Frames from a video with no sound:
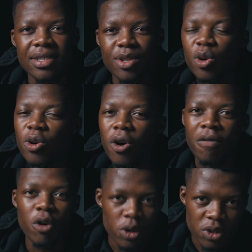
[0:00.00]
So, of
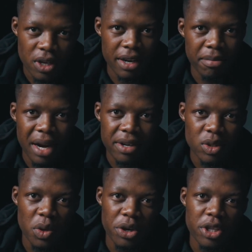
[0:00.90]
course, Orlando
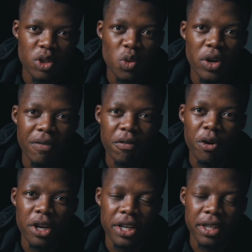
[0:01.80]
Pirates were going to win
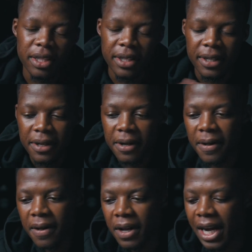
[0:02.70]

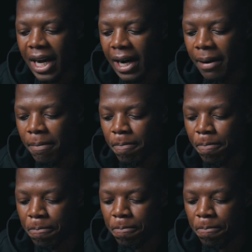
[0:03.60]
4-0.